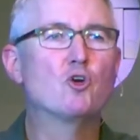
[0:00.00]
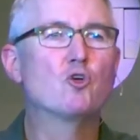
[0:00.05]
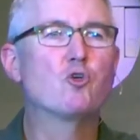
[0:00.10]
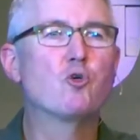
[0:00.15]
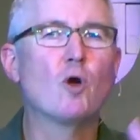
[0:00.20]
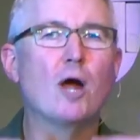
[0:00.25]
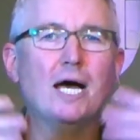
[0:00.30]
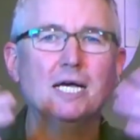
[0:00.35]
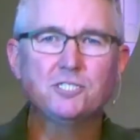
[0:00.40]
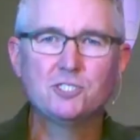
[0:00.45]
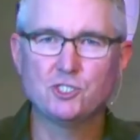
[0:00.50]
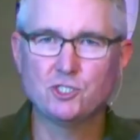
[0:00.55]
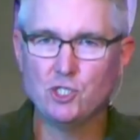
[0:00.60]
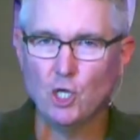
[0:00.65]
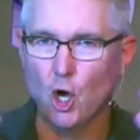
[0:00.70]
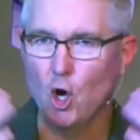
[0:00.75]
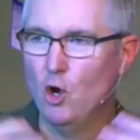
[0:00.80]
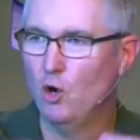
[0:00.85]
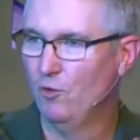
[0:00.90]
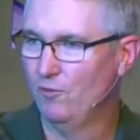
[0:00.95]

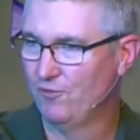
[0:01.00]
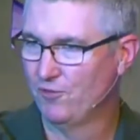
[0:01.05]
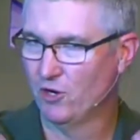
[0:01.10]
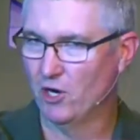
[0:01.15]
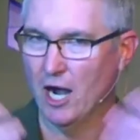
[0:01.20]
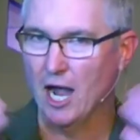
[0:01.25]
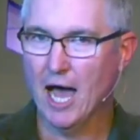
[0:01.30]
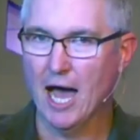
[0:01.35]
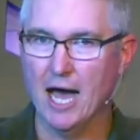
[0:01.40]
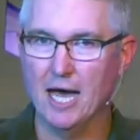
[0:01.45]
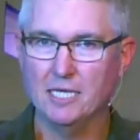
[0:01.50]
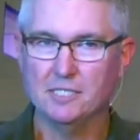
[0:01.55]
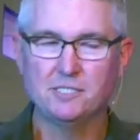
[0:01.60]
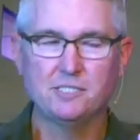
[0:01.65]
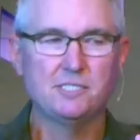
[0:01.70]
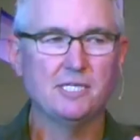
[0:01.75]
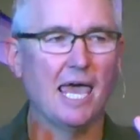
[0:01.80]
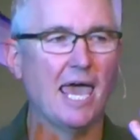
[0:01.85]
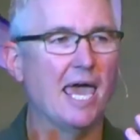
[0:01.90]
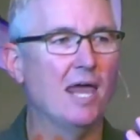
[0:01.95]
crust over
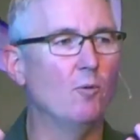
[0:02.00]
us,